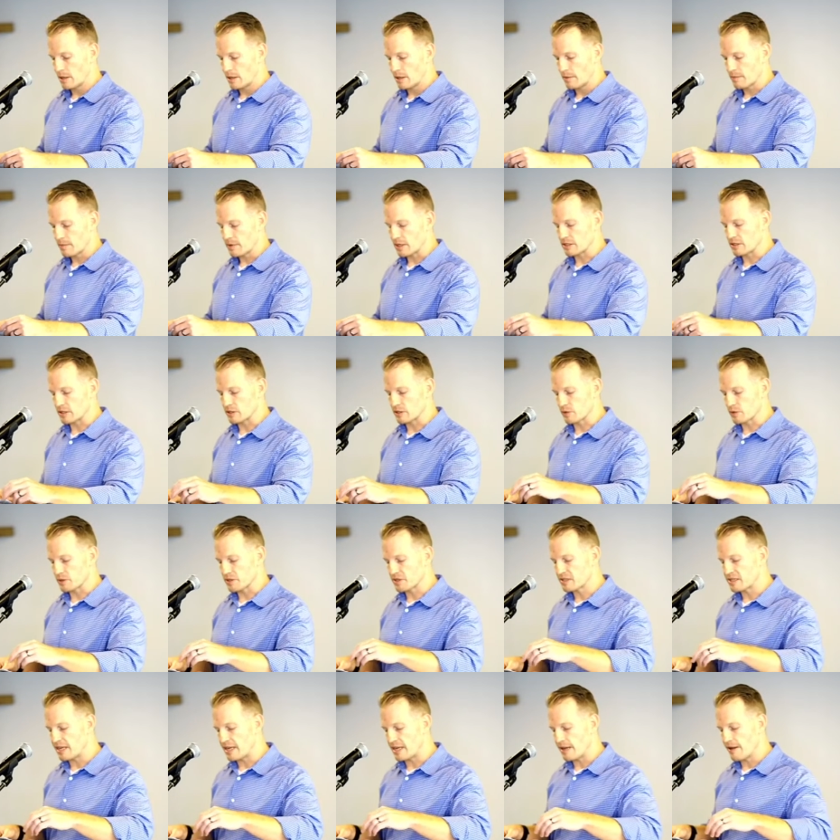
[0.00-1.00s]
Because as we'll
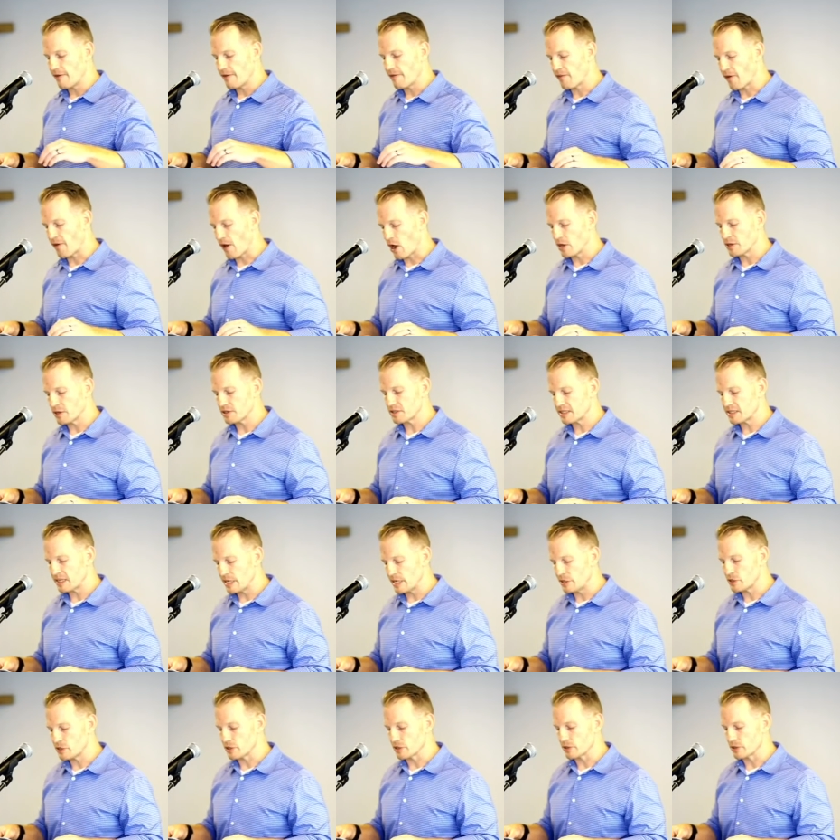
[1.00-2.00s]
see, false
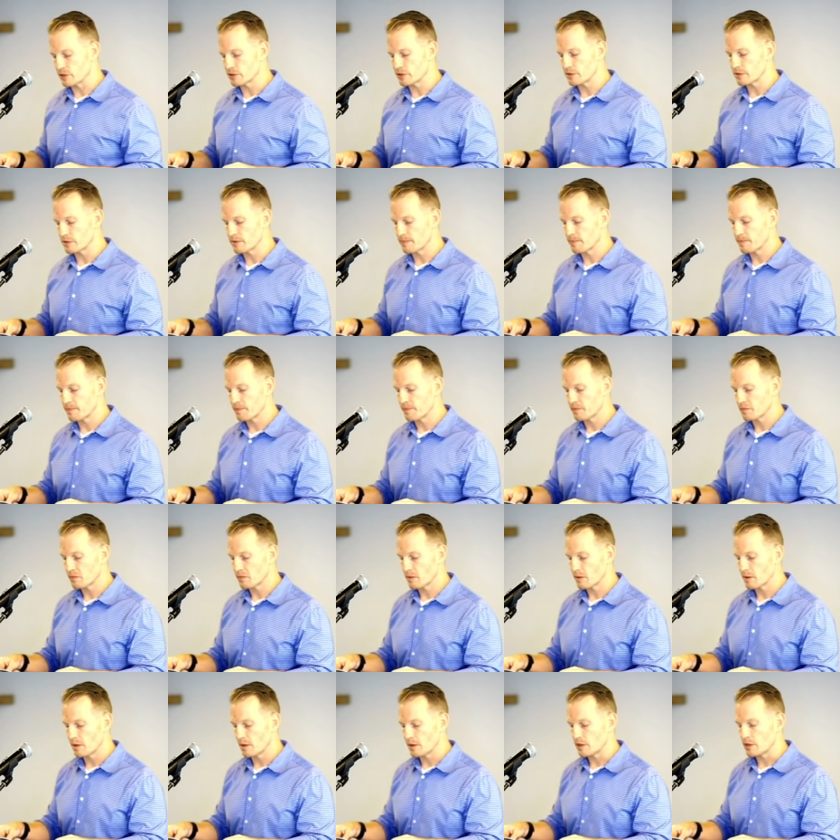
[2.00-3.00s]
teachers
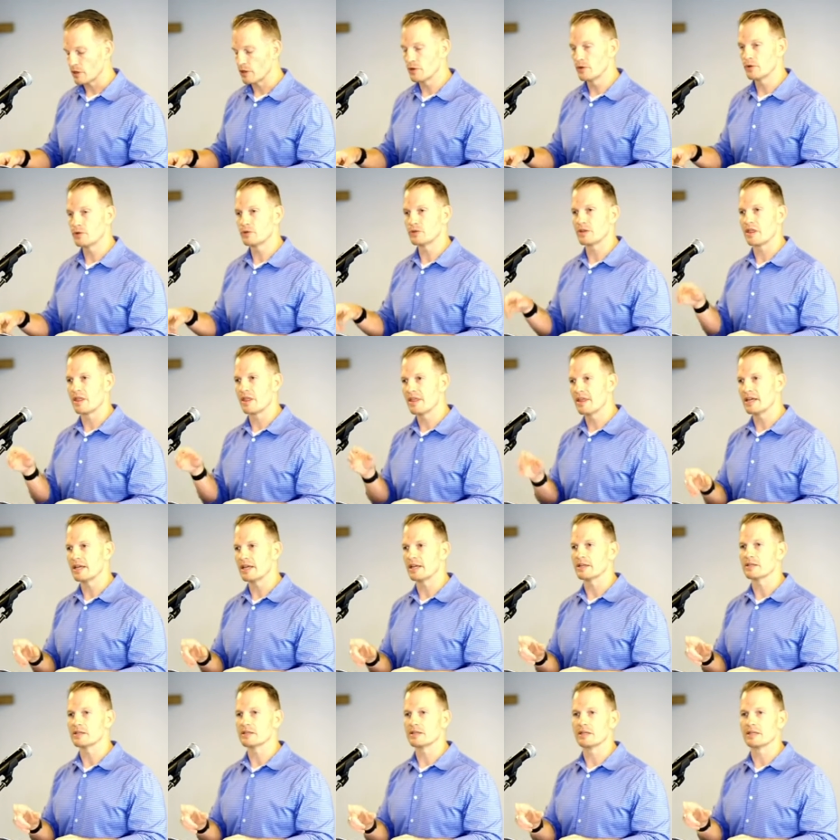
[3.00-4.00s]
use
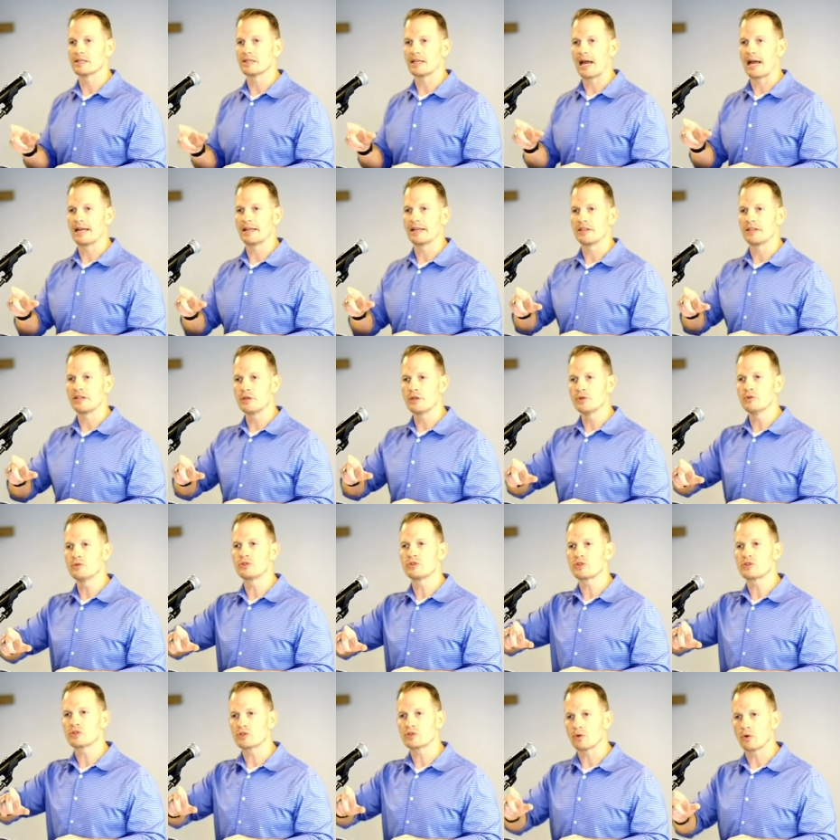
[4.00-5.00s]
this, this use
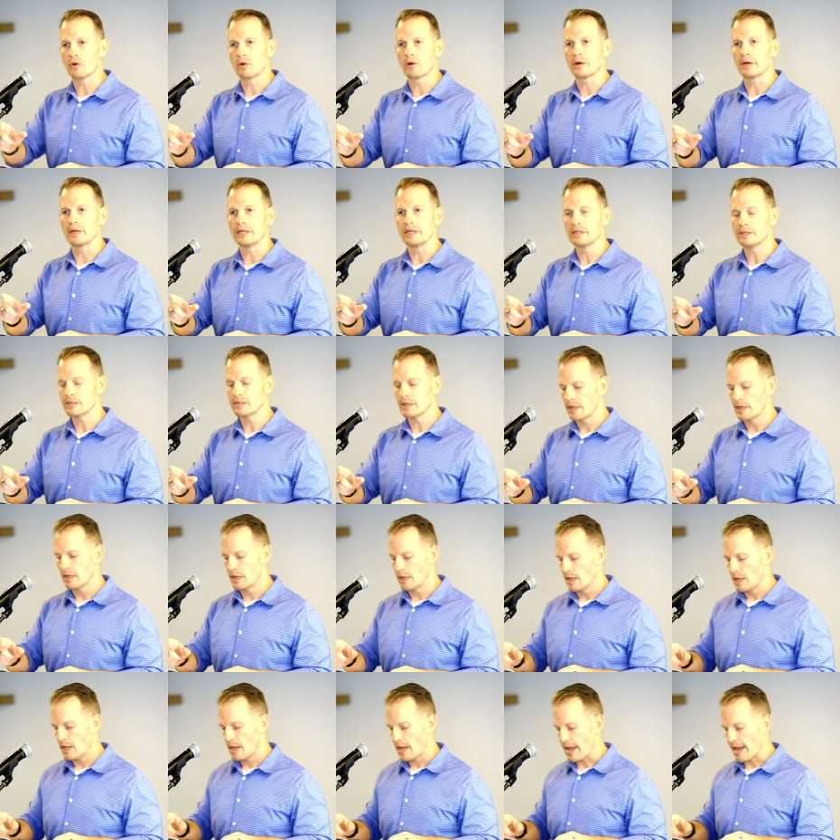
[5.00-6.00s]
stories
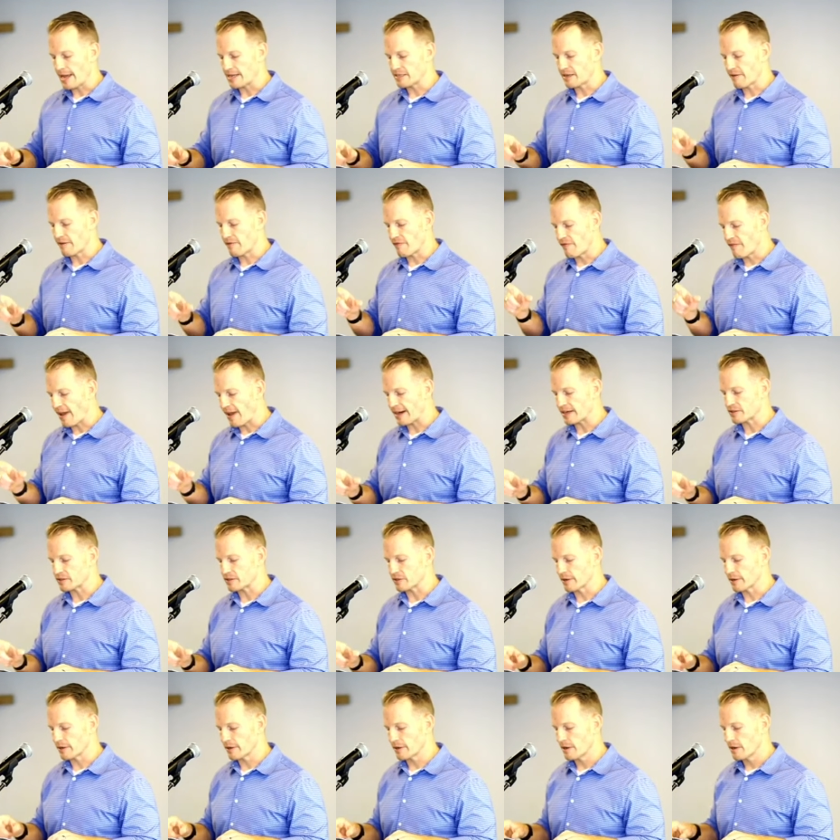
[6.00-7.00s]
as a
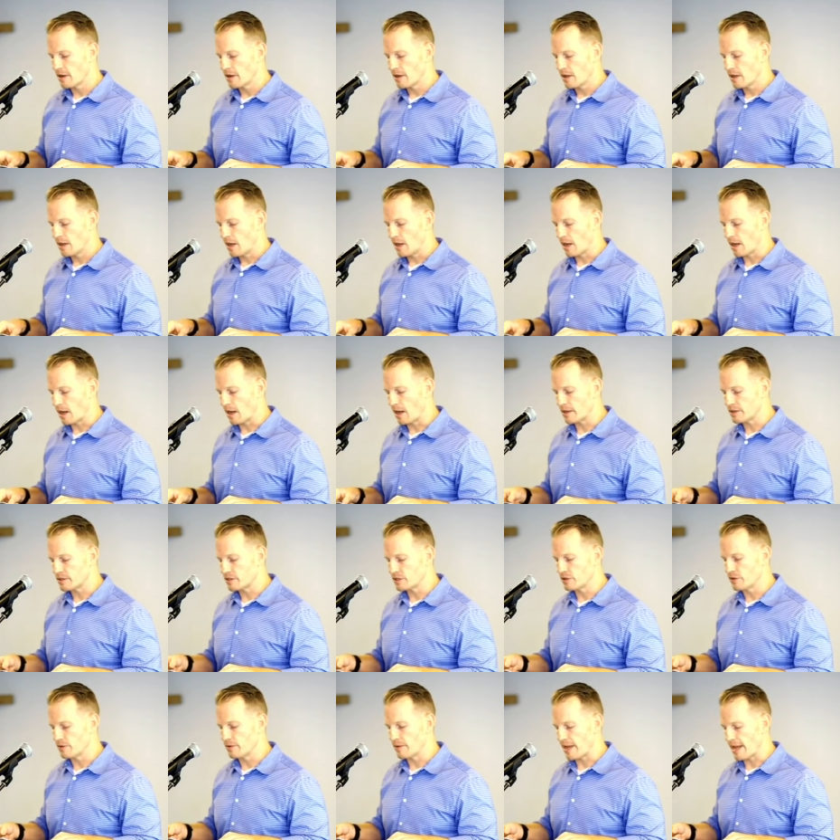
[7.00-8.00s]
vector uh,
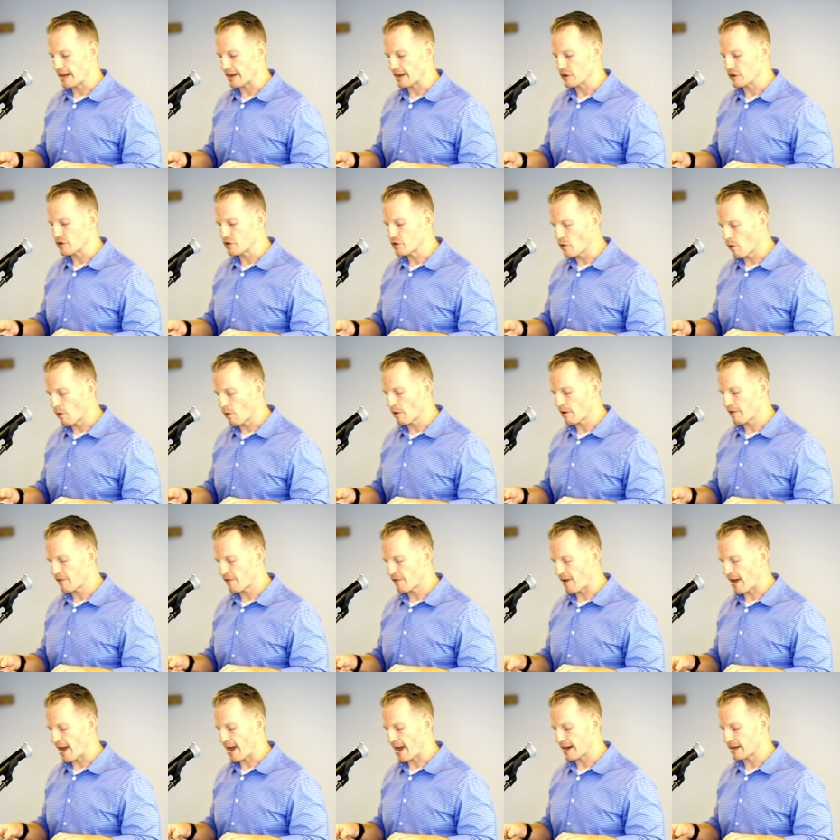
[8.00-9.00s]
to ignore
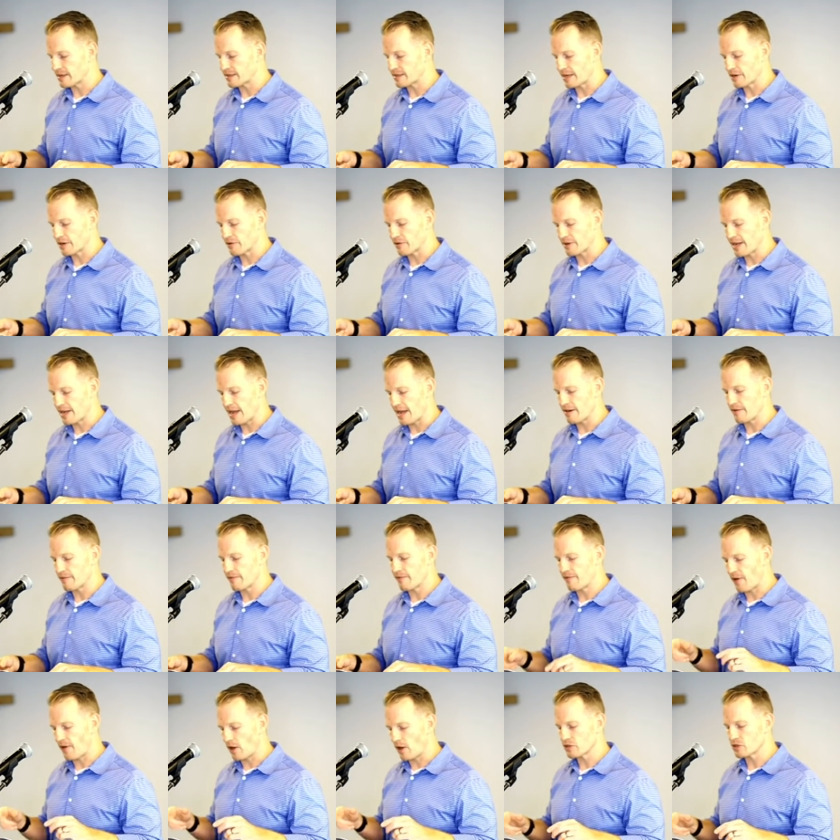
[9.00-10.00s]
facts and
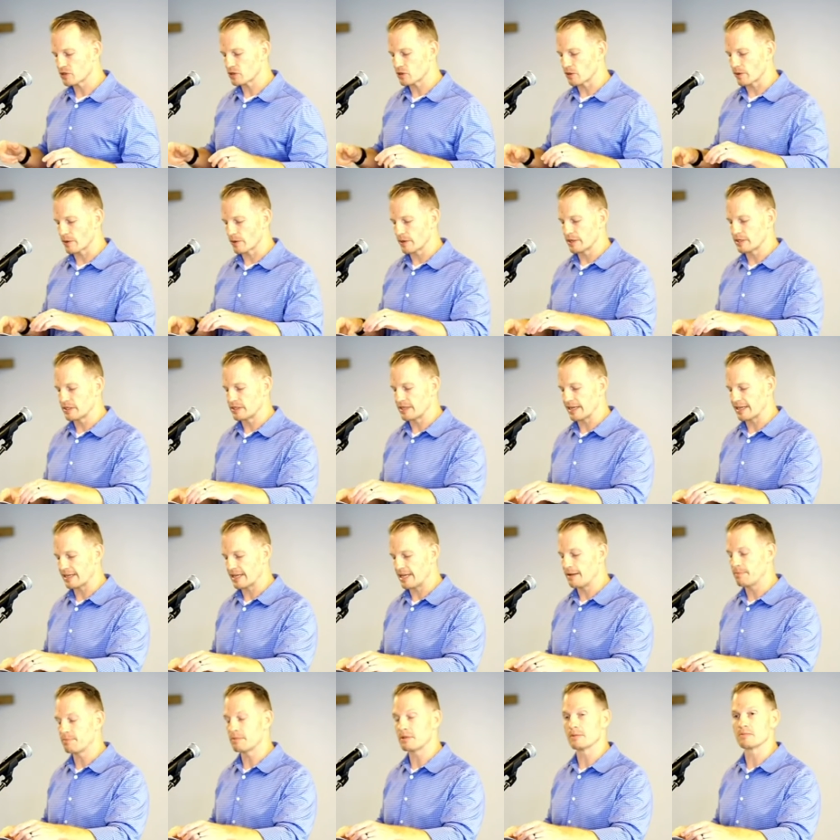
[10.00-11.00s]
create false stories that
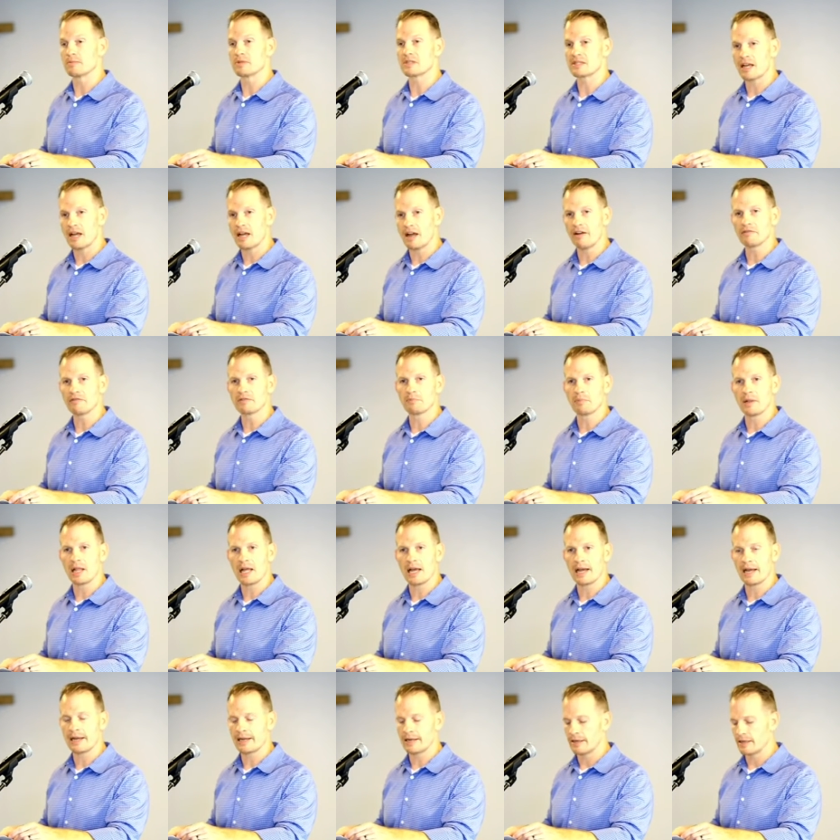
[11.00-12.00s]
keep themselves
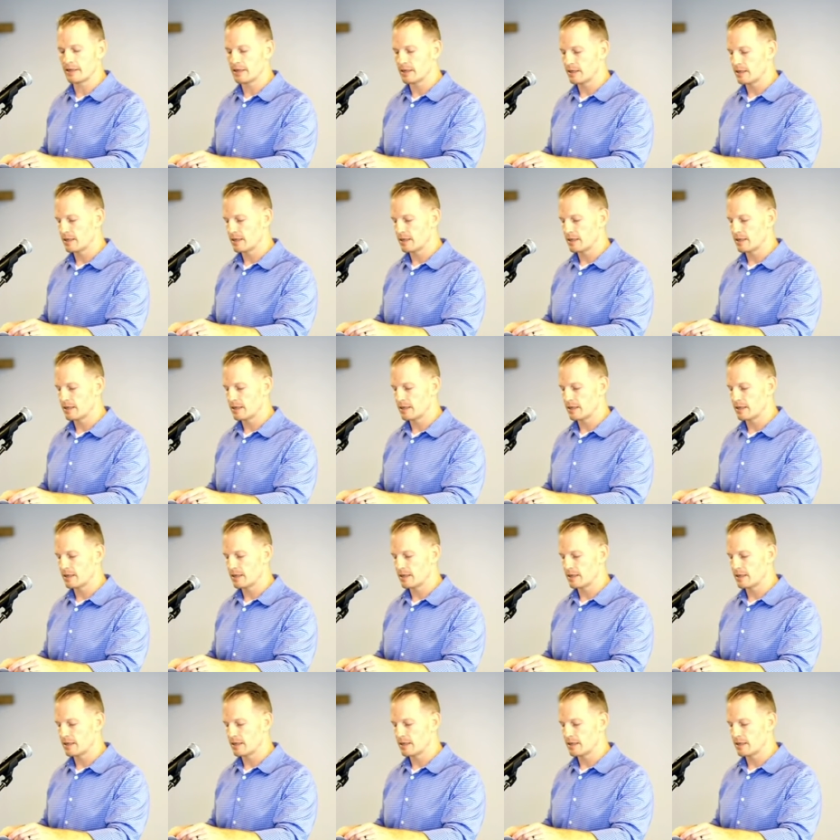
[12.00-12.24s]
blind